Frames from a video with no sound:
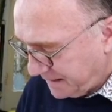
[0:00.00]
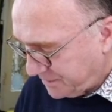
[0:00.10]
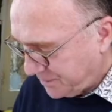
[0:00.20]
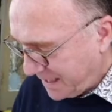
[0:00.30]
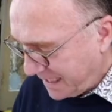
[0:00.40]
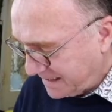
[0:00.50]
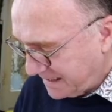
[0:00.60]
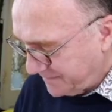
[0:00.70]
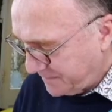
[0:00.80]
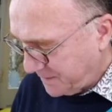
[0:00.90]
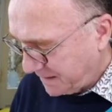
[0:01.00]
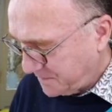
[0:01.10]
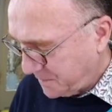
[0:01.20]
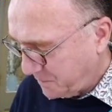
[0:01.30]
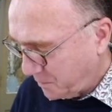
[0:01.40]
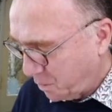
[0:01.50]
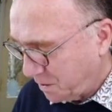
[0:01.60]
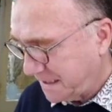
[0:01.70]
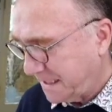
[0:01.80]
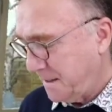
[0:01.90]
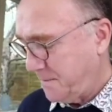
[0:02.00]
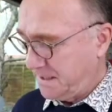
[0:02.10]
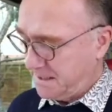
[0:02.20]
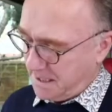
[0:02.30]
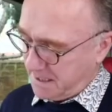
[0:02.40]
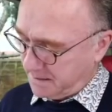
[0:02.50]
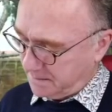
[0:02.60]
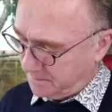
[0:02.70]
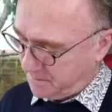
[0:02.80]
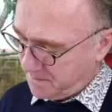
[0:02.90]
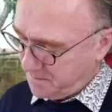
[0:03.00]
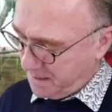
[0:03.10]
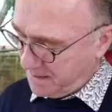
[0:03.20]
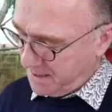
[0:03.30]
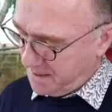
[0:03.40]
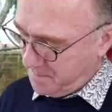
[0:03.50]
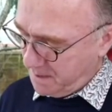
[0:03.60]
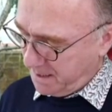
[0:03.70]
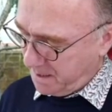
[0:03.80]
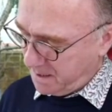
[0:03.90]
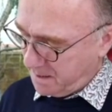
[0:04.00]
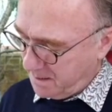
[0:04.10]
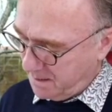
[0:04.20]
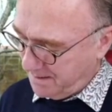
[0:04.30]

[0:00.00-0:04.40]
attractive and makes people want to come inside and spend their money.